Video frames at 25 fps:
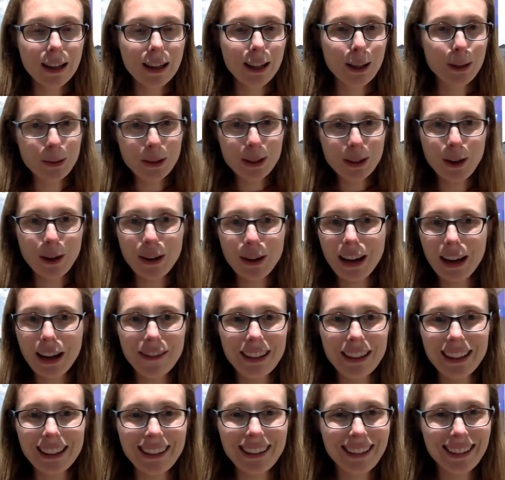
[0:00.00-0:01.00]
You would go and have
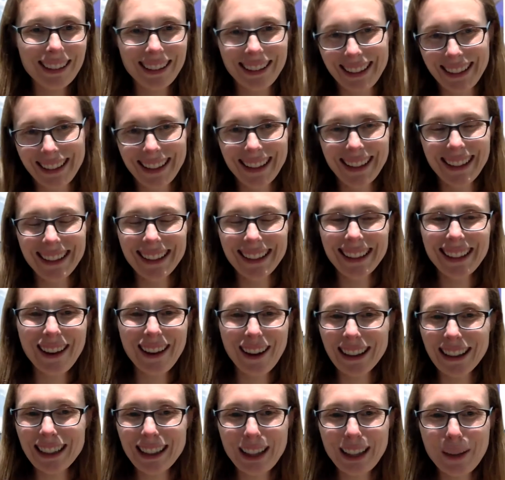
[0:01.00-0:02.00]
a
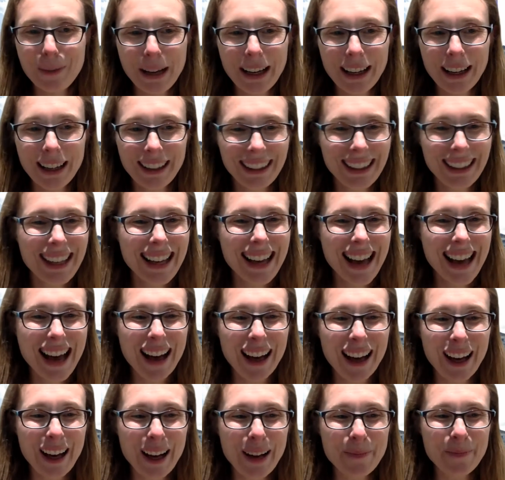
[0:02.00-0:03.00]
nice summer,
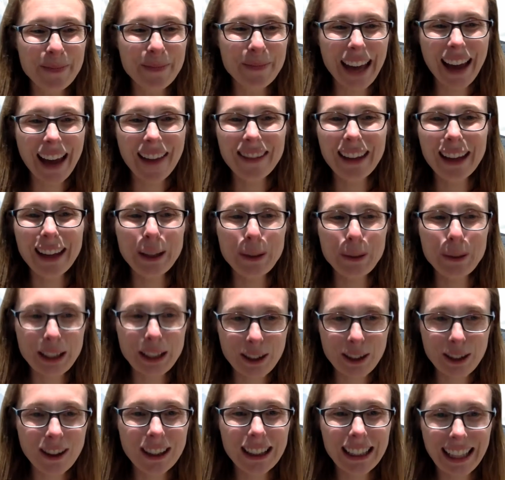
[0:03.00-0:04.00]
and then you would
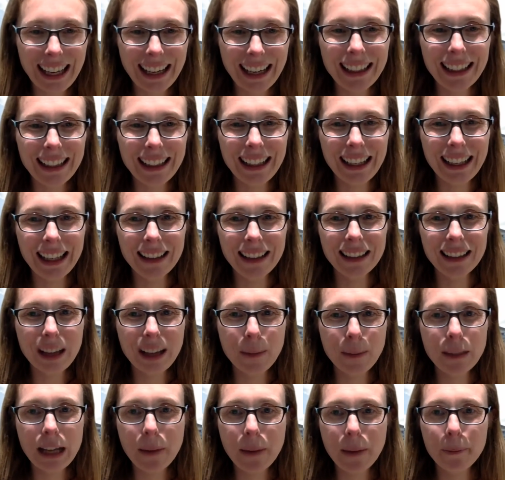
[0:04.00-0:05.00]
start again in
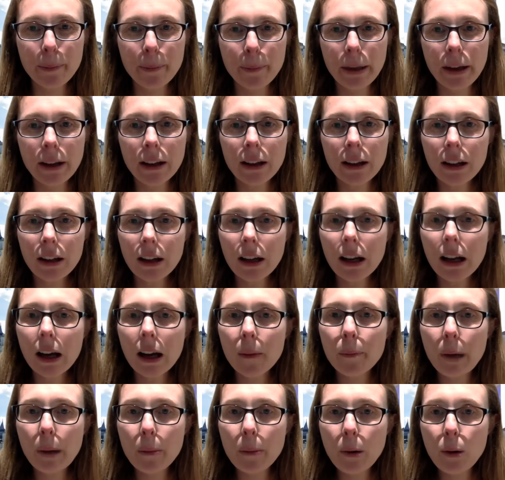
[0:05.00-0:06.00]
September.
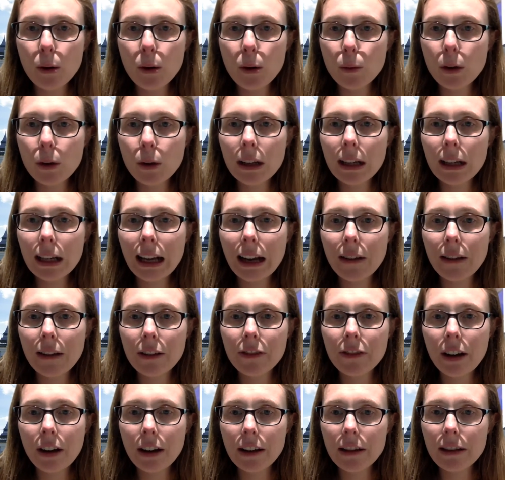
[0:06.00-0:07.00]
But Paul will
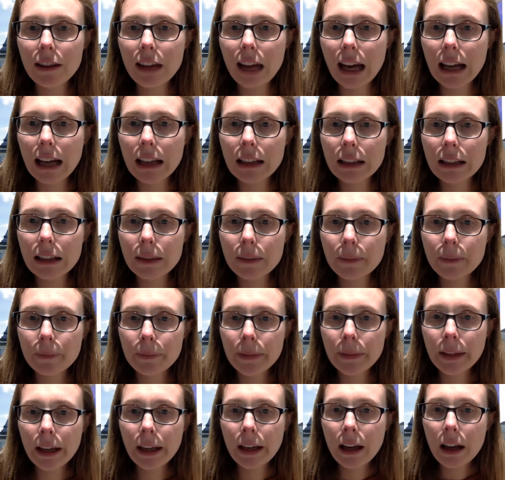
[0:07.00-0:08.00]
clarify that.
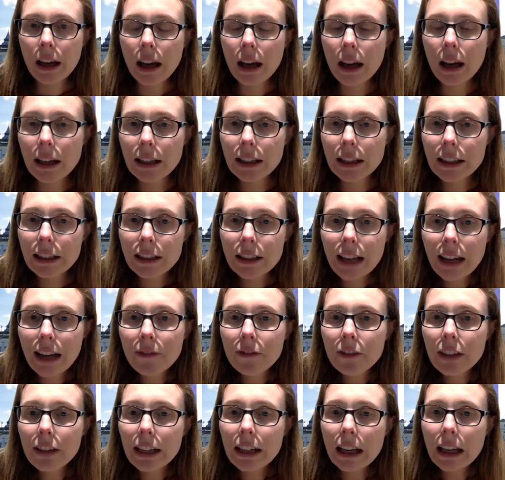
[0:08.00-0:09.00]

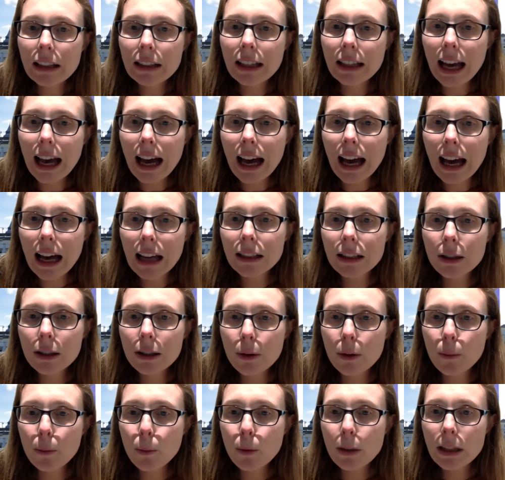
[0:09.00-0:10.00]
Janvi has asked,
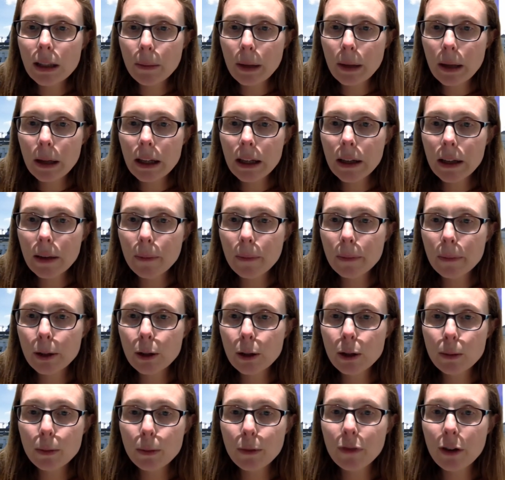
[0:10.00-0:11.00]
would it be
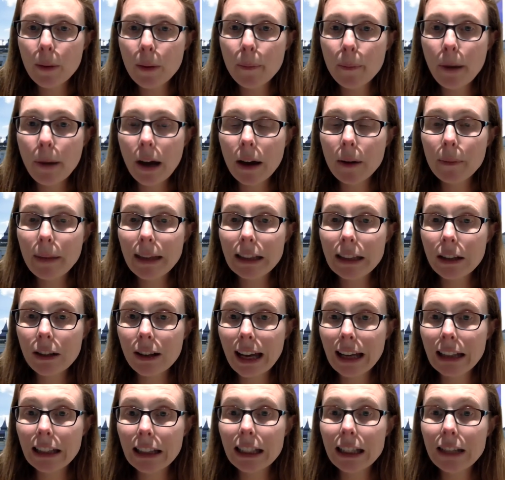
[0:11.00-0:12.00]
suitable for a biomedical
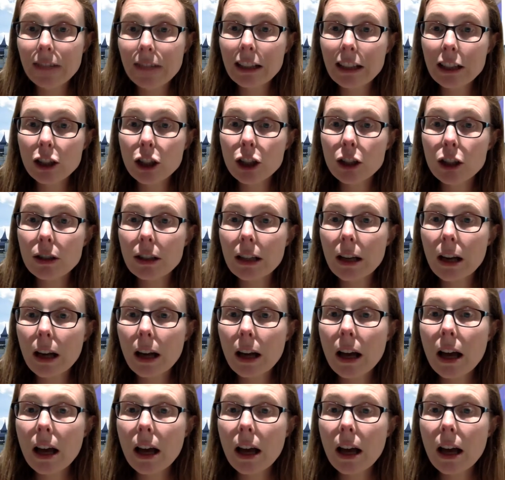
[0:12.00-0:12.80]
engineering student?